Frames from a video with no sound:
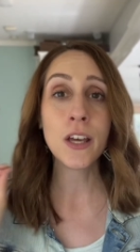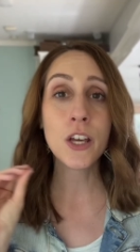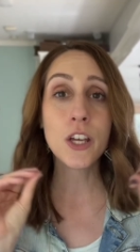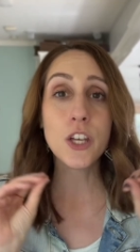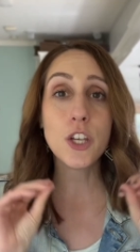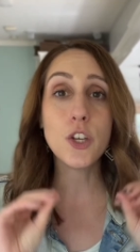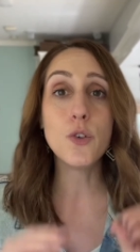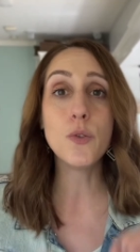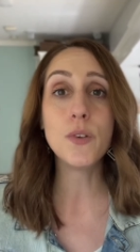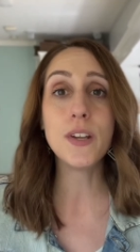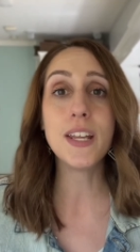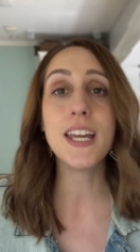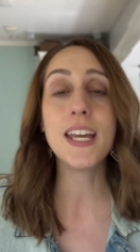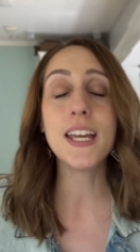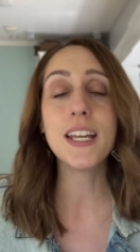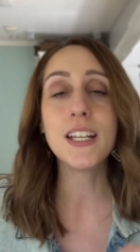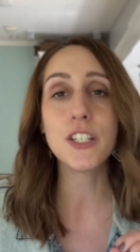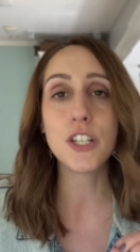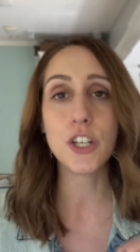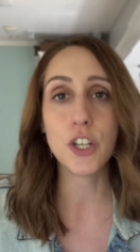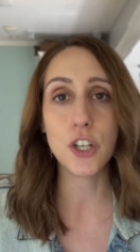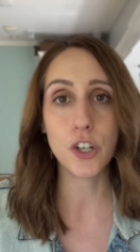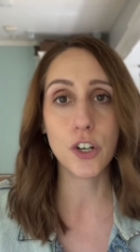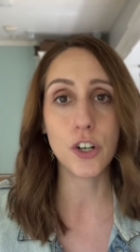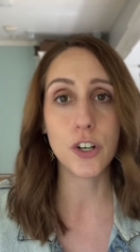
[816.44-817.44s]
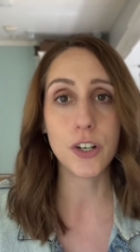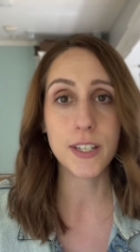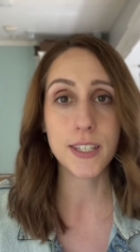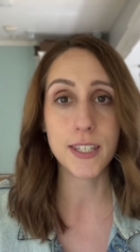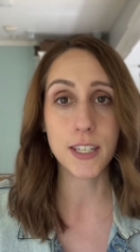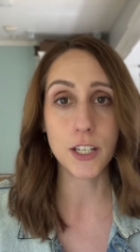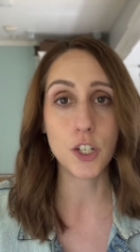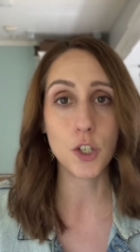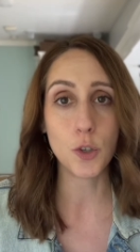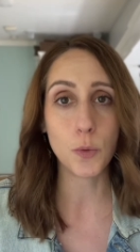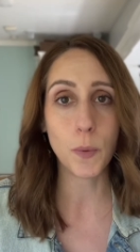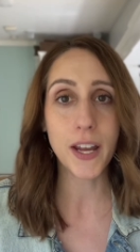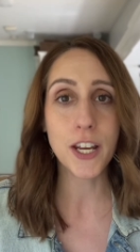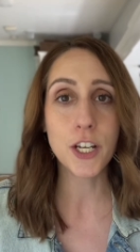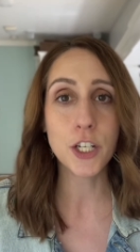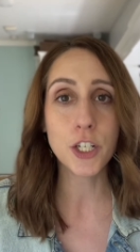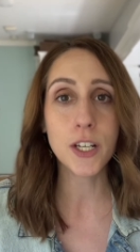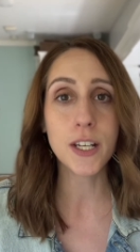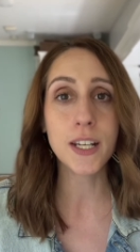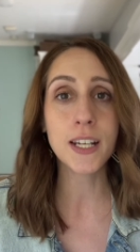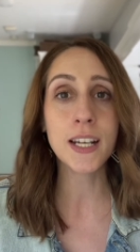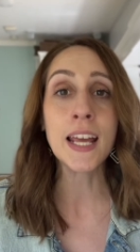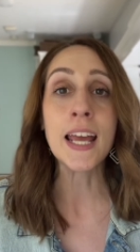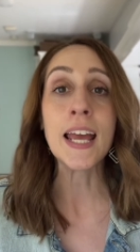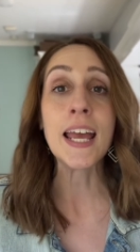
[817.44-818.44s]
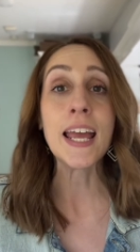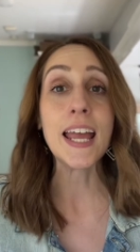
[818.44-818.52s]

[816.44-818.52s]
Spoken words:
unique to your situation.